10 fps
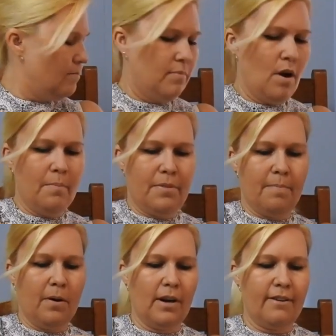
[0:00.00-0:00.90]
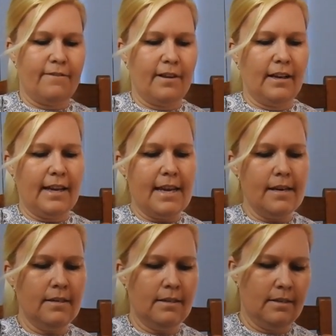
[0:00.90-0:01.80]
Pop the polyfill
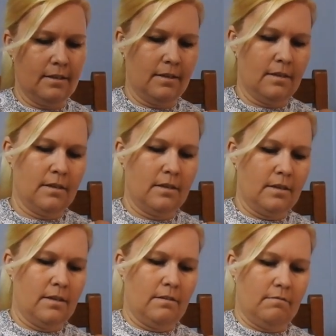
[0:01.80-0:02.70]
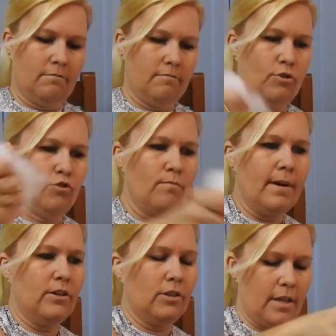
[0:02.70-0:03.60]
in. Not too
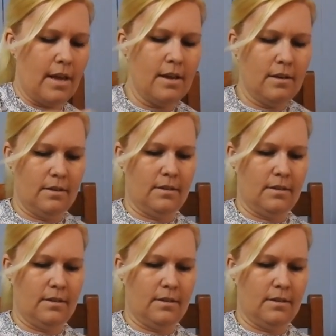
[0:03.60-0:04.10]
much there.